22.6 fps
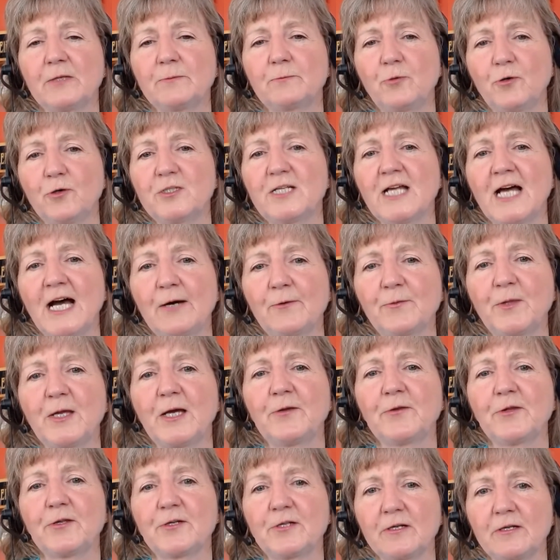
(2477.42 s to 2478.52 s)
that put out
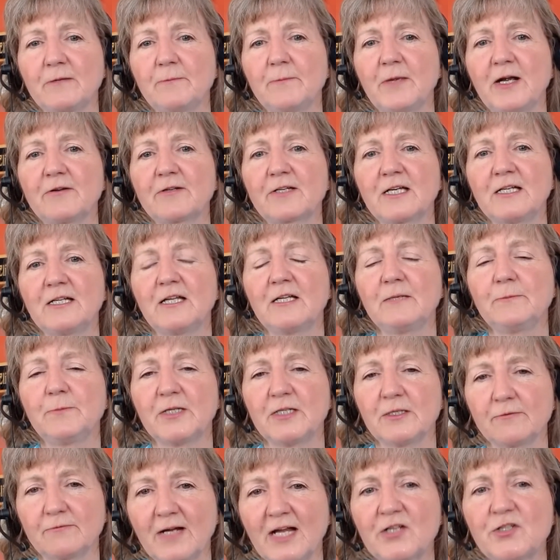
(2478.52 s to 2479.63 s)
there that an American had
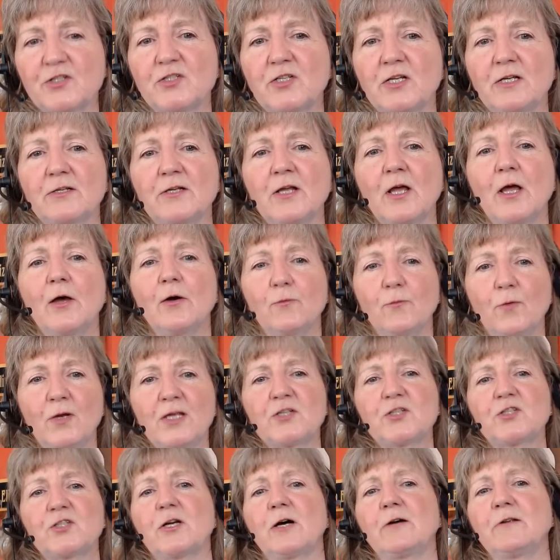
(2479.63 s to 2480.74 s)
been arrested.
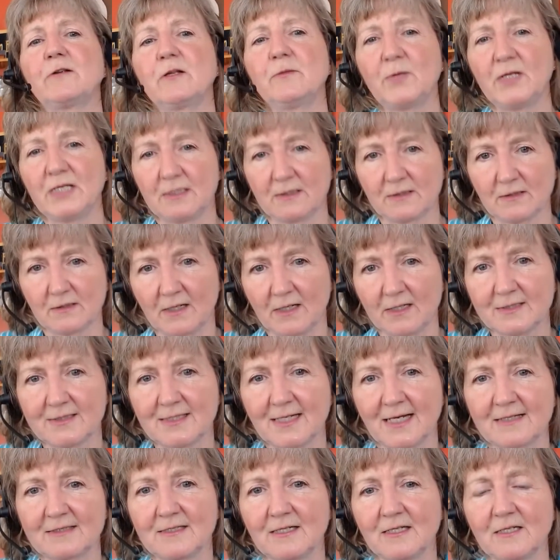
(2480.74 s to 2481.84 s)
We started being
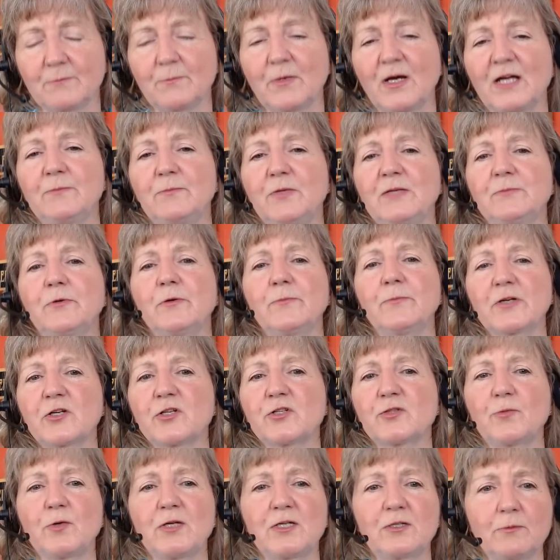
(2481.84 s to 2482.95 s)
contacted by people
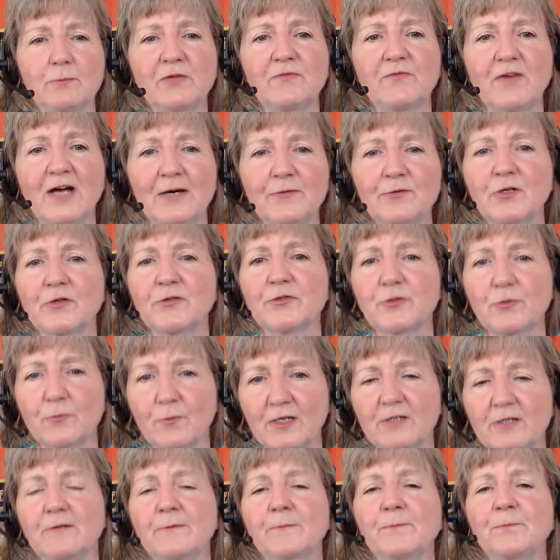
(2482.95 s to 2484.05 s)
because we could be found on
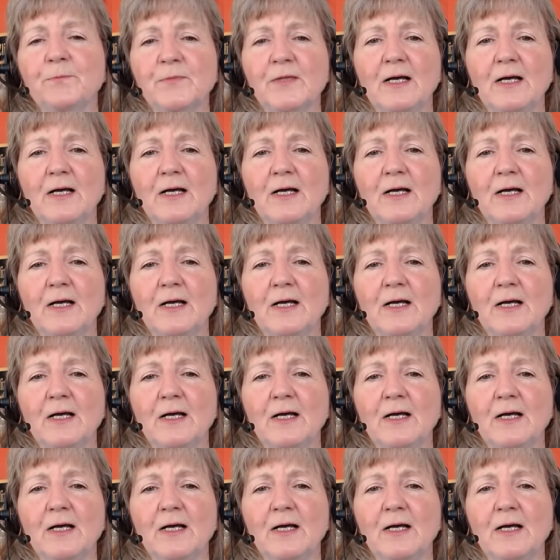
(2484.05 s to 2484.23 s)
Twitter.